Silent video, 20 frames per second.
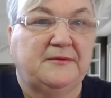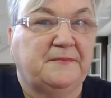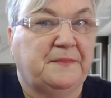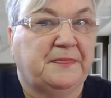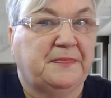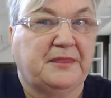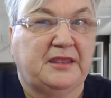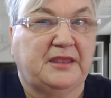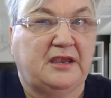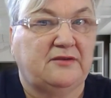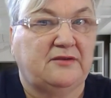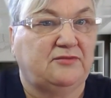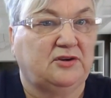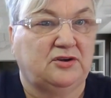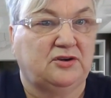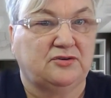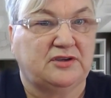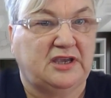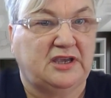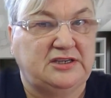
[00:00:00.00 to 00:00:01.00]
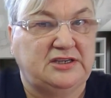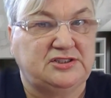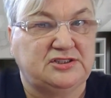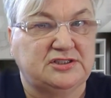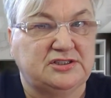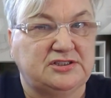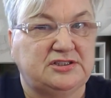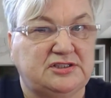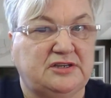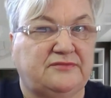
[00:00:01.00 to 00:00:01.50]
every location is
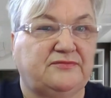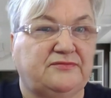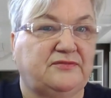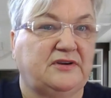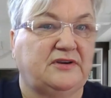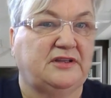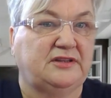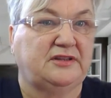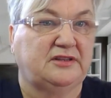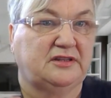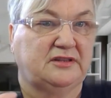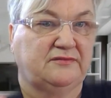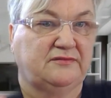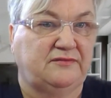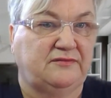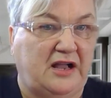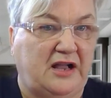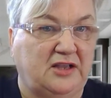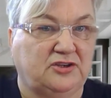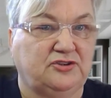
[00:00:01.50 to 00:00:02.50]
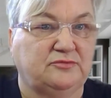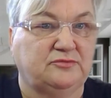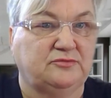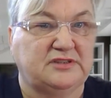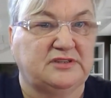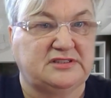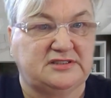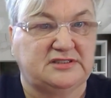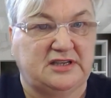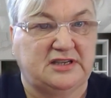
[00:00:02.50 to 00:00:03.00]
different. The volume, the
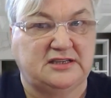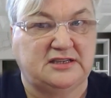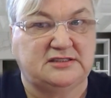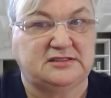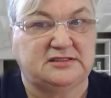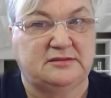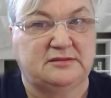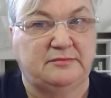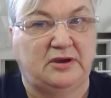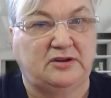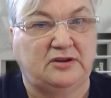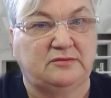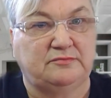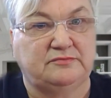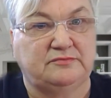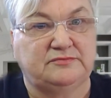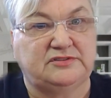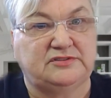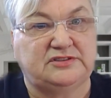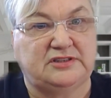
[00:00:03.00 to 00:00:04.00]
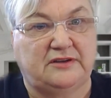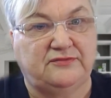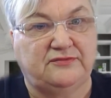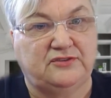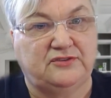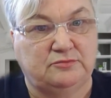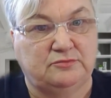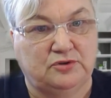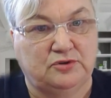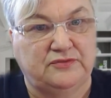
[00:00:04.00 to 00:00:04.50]
size, the amount of stuff you're
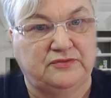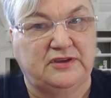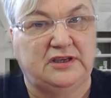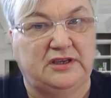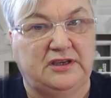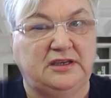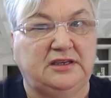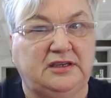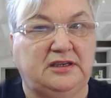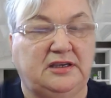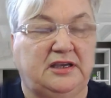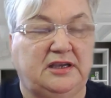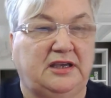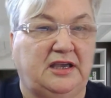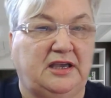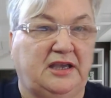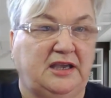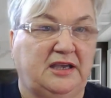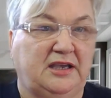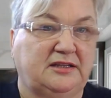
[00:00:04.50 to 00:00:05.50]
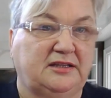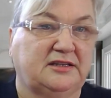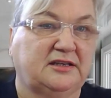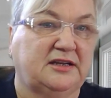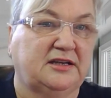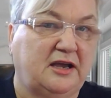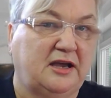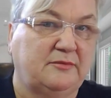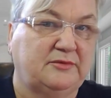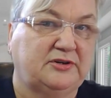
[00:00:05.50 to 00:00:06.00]
moving, and the
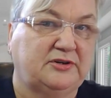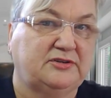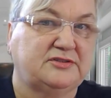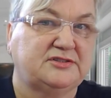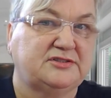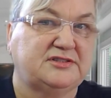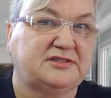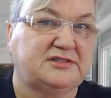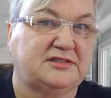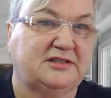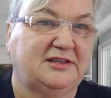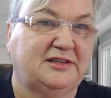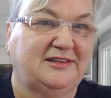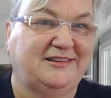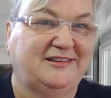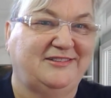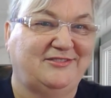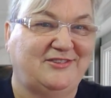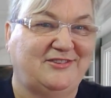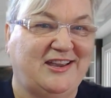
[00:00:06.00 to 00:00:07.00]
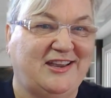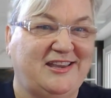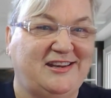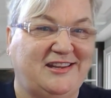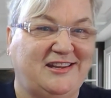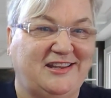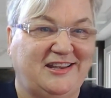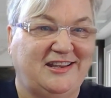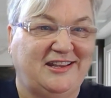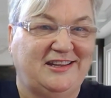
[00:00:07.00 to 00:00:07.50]
kilometers, right?
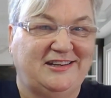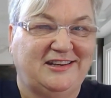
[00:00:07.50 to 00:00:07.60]
And